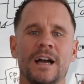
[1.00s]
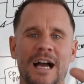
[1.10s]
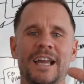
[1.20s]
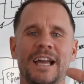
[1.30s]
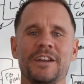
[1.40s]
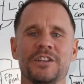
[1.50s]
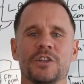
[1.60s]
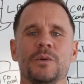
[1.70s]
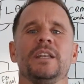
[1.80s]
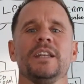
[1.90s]
Hey, how you
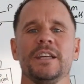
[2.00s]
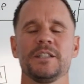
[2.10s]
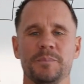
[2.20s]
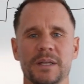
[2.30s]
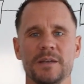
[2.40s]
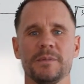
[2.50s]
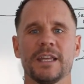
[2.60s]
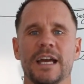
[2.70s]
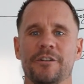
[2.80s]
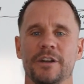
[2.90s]
doing? It's Billy
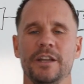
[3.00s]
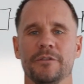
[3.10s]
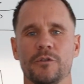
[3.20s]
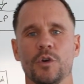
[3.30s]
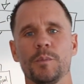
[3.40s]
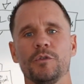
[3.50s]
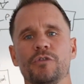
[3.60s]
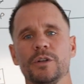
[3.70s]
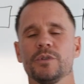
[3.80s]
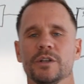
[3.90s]
McGarry from
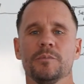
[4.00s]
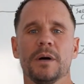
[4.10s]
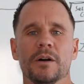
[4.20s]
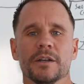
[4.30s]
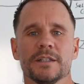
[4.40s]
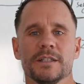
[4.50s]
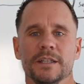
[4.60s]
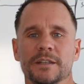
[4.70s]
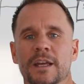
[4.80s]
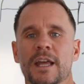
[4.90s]
Real Deal Marketing,